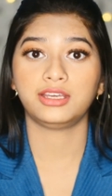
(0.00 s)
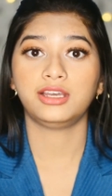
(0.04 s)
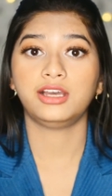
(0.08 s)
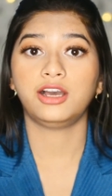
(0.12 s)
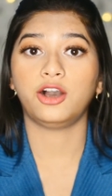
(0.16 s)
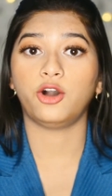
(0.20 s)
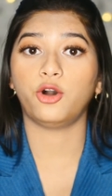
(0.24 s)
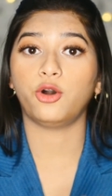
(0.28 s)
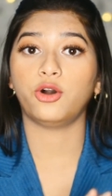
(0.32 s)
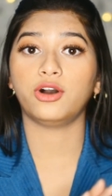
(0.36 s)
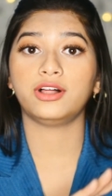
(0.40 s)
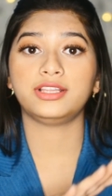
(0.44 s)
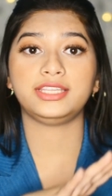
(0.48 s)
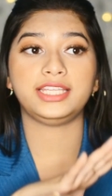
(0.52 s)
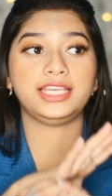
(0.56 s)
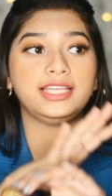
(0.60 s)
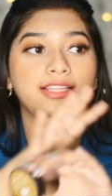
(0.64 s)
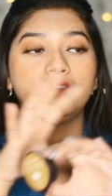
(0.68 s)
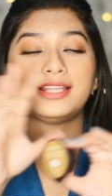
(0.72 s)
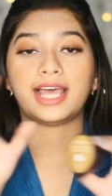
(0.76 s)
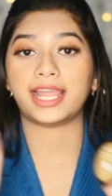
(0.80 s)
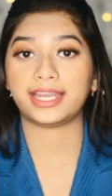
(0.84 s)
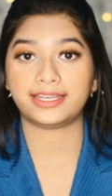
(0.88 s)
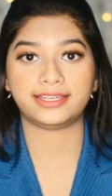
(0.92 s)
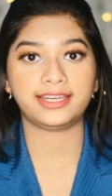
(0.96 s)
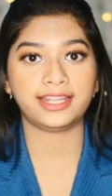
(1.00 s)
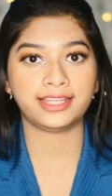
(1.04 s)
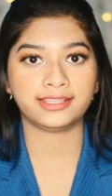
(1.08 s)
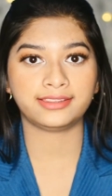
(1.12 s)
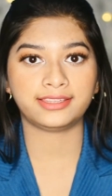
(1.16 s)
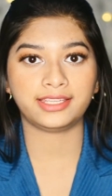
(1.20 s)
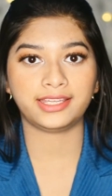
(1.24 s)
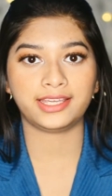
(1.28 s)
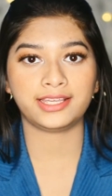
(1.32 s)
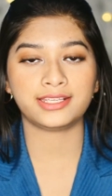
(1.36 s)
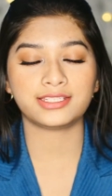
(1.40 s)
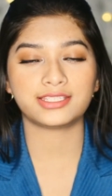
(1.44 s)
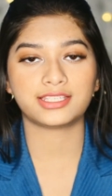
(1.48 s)
all the lightening
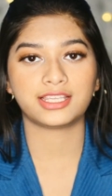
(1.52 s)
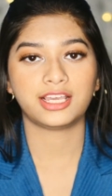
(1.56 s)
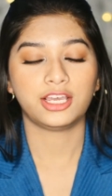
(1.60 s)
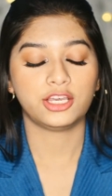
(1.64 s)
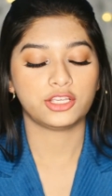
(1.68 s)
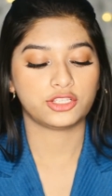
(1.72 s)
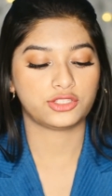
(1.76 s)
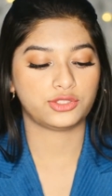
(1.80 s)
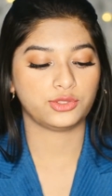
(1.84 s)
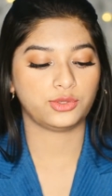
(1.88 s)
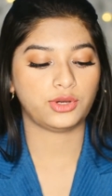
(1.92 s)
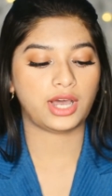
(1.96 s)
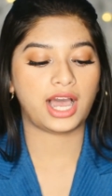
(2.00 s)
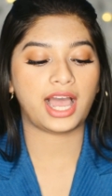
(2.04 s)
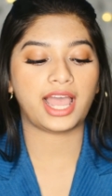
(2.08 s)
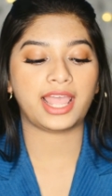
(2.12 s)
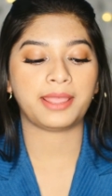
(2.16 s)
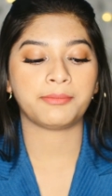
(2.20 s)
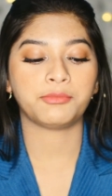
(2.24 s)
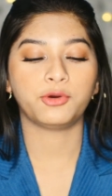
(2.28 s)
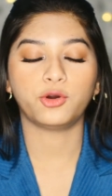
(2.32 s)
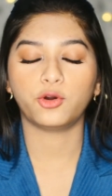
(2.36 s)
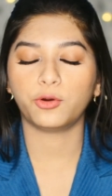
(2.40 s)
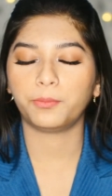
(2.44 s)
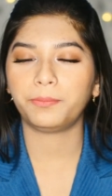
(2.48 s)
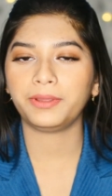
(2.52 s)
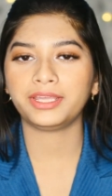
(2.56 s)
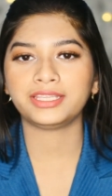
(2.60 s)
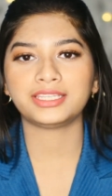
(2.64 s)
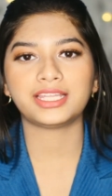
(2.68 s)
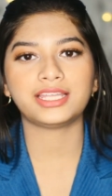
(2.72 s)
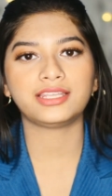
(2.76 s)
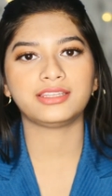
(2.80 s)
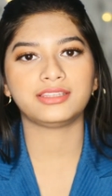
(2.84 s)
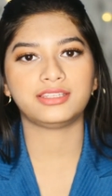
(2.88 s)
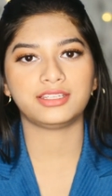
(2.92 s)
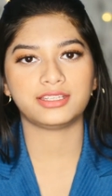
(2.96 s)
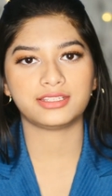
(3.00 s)
things, so I am hoping
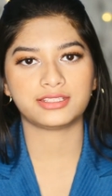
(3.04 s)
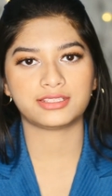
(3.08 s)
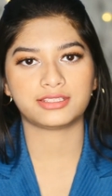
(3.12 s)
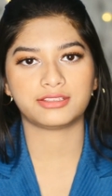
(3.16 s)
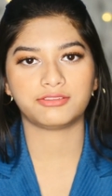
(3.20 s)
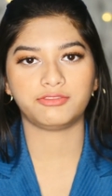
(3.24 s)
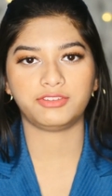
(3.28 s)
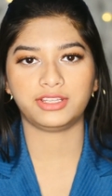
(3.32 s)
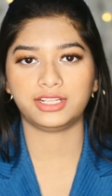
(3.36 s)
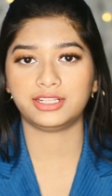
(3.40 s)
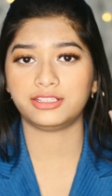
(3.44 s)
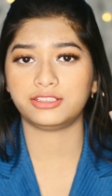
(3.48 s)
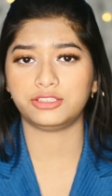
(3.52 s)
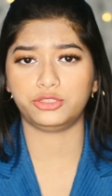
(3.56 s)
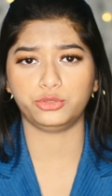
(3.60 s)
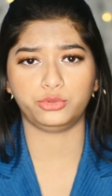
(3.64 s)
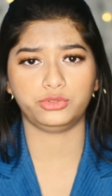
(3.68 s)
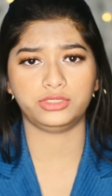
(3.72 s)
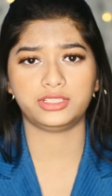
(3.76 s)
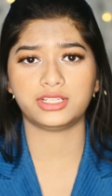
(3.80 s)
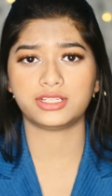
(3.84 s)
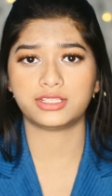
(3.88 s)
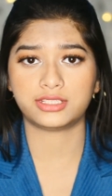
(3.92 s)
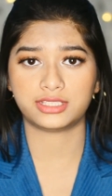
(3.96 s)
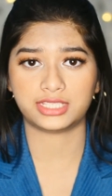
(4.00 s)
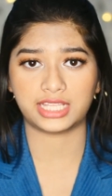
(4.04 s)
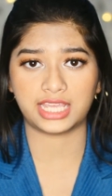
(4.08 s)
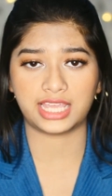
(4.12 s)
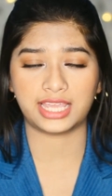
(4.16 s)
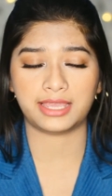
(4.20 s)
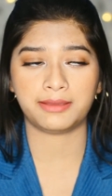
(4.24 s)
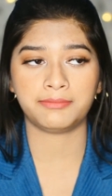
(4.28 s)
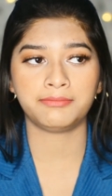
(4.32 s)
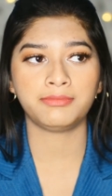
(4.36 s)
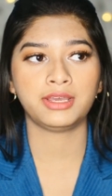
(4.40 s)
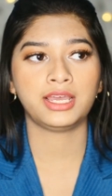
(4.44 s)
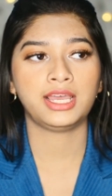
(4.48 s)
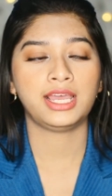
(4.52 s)
that this will do the
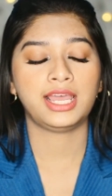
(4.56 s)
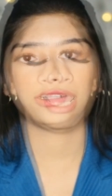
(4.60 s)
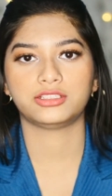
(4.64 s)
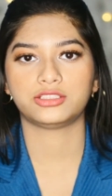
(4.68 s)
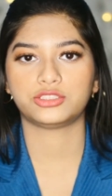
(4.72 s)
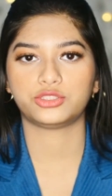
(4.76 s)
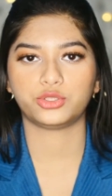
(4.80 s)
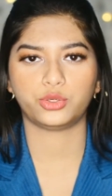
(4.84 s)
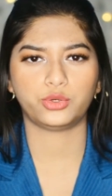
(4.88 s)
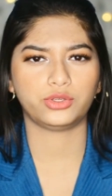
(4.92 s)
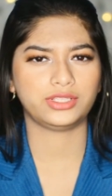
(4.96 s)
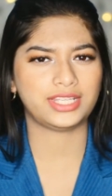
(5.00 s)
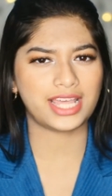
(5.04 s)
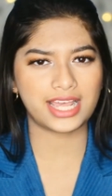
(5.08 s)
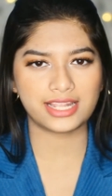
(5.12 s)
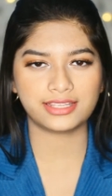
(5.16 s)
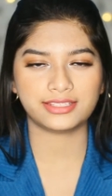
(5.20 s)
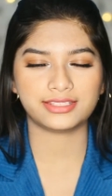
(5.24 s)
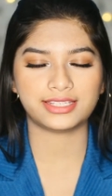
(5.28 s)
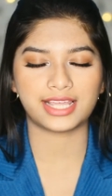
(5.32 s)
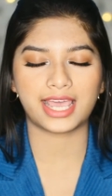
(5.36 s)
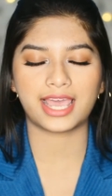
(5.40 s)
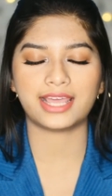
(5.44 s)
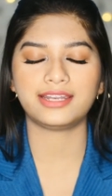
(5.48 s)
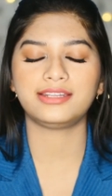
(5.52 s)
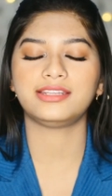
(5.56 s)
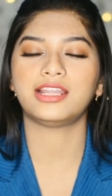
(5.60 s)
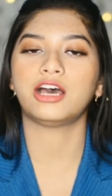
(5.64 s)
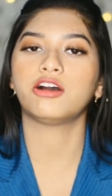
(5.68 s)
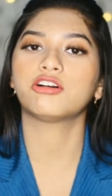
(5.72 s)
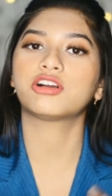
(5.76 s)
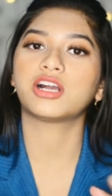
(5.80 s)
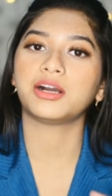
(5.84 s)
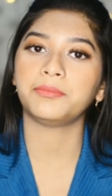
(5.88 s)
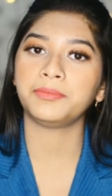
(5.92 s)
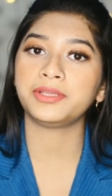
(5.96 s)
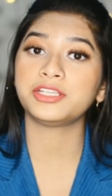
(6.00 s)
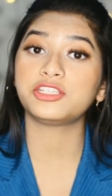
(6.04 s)
same. So that's that. Now
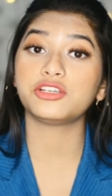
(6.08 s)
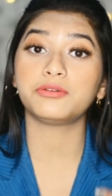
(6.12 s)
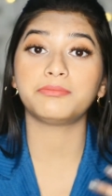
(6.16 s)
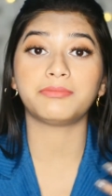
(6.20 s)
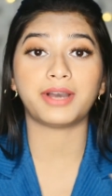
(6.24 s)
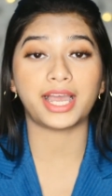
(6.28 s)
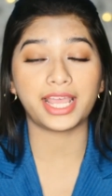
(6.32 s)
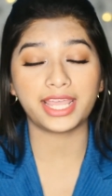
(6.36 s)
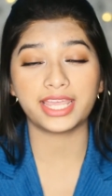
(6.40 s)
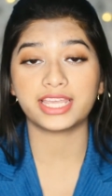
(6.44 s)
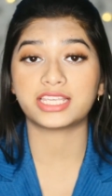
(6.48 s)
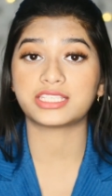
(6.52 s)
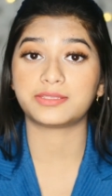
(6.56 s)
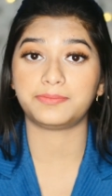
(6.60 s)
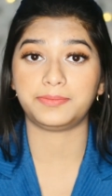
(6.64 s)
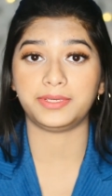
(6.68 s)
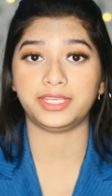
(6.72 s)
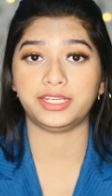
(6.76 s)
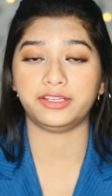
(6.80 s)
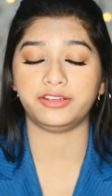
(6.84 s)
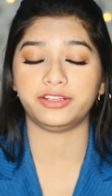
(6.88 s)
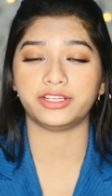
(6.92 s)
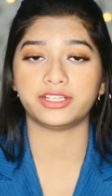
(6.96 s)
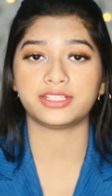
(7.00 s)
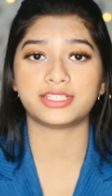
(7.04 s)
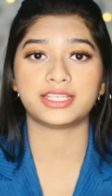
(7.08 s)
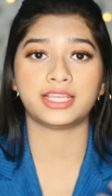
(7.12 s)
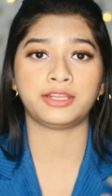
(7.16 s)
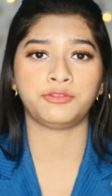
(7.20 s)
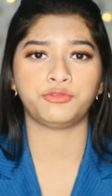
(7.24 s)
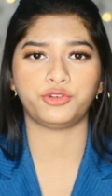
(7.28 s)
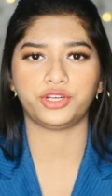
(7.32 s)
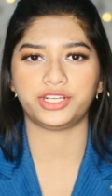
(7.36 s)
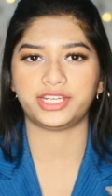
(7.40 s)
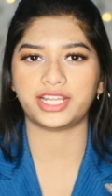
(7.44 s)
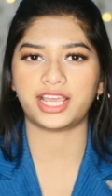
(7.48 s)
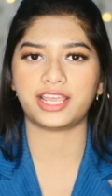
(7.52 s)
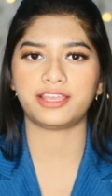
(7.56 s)
coming to my experience and
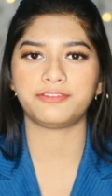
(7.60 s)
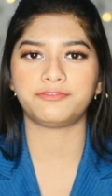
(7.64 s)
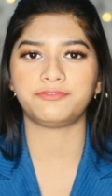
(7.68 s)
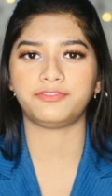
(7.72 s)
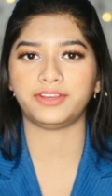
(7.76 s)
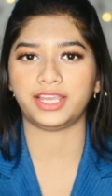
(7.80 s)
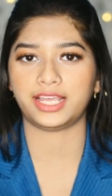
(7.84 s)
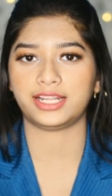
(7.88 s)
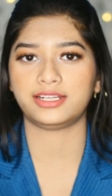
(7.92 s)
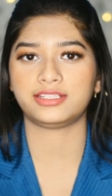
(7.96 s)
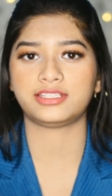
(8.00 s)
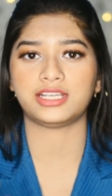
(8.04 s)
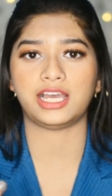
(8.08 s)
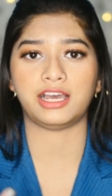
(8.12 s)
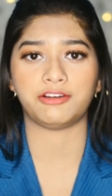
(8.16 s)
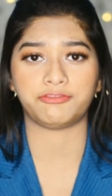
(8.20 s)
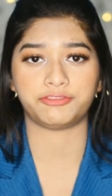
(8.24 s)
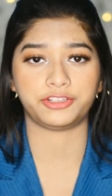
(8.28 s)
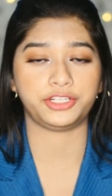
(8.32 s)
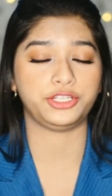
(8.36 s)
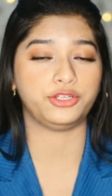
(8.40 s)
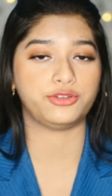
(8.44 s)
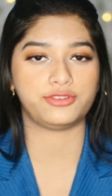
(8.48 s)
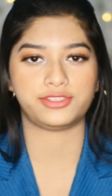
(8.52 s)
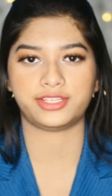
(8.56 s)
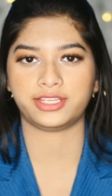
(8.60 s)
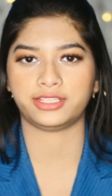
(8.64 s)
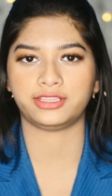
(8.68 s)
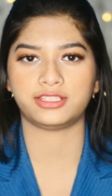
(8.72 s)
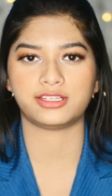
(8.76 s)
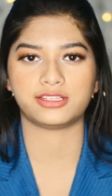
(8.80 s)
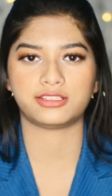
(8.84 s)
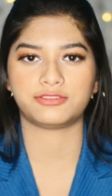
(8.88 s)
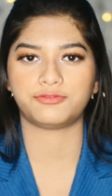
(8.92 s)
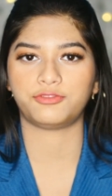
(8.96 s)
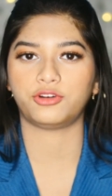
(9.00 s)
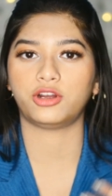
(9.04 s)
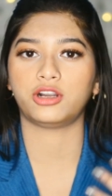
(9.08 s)
what I felt after using
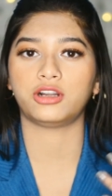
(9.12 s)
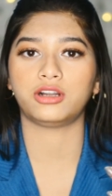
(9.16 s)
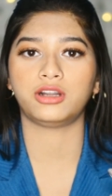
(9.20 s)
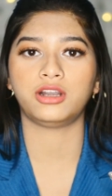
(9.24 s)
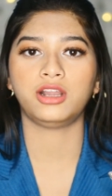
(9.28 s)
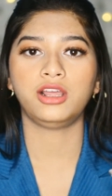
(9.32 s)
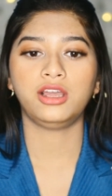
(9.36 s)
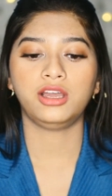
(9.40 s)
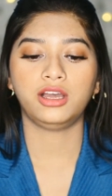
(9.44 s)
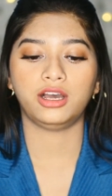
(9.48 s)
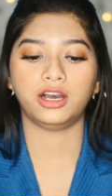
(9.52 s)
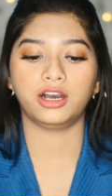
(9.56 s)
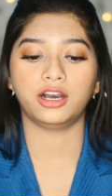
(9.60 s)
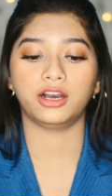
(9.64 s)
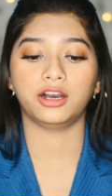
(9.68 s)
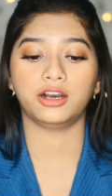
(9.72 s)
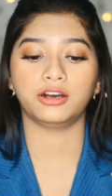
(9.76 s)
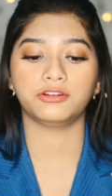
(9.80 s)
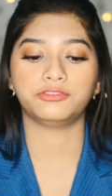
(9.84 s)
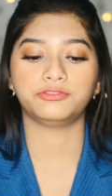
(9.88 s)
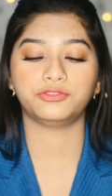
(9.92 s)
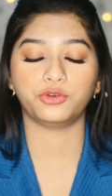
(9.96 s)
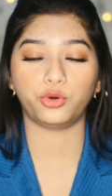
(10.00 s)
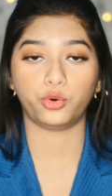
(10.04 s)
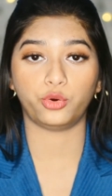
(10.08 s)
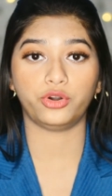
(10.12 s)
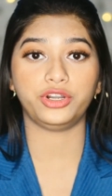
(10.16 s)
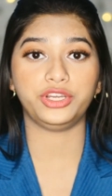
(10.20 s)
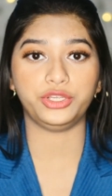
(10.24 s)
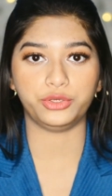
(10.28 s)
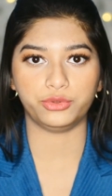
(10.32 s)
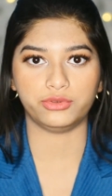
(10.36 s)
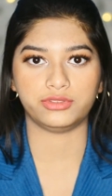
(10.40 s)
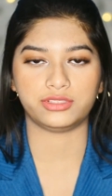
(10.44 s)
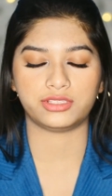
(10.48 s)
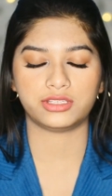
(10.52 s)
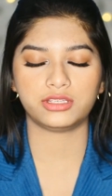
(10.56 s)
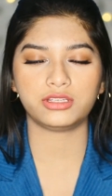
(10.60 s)
this for 4
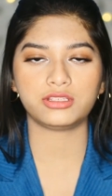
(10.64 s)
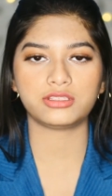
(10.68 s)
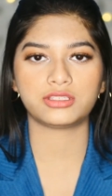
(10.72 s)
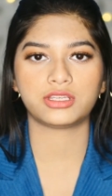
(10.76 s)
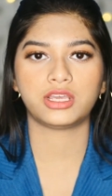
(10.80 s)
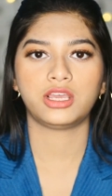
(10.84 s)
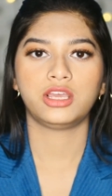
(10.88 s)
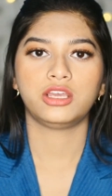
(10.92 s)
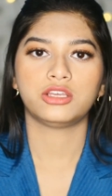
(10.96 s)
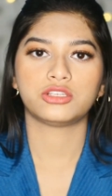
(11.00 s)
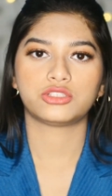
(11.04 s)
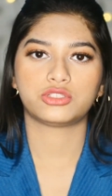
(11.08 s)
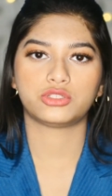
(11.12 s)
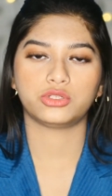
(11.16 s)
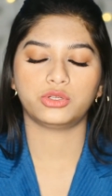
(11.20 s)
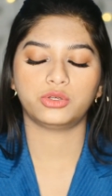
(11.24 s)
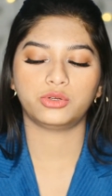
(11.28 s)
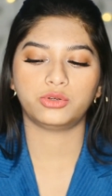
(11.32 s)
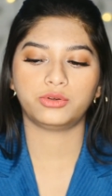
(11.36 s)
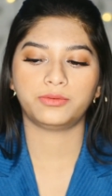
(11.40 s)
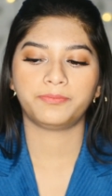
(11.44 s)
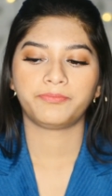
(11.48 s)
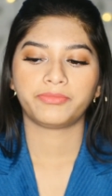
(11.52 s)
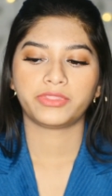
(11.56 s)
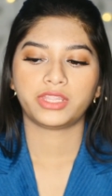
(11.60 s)
uses. So